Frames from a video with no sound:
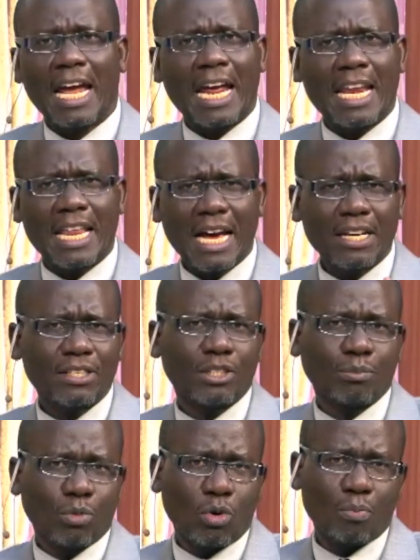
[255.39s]
And that is
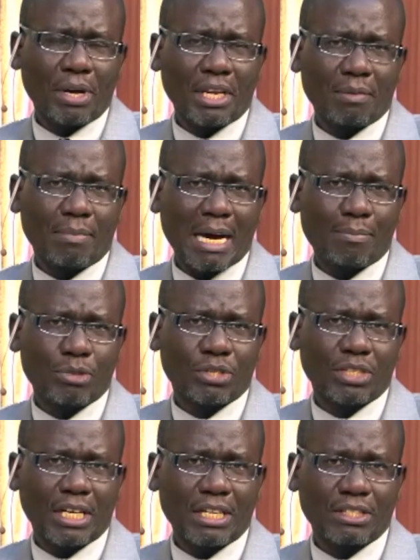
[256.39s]
the moment the Bible
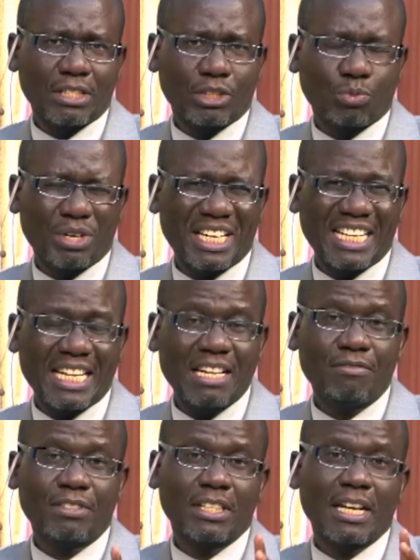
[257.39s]
says that when he
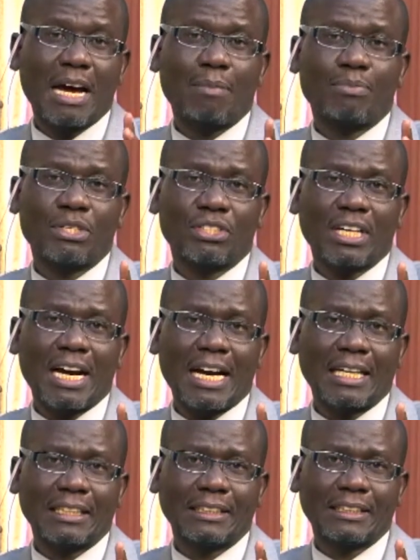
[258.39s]
lifted up his
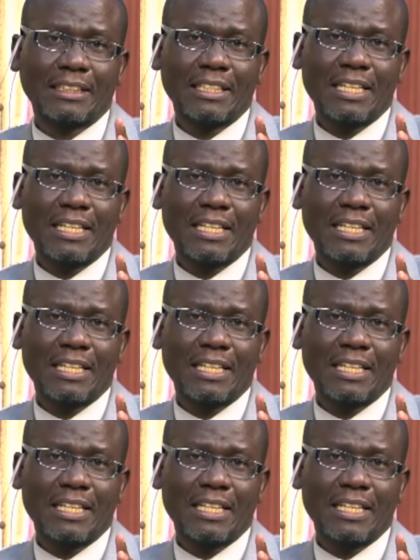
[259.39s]
eyes,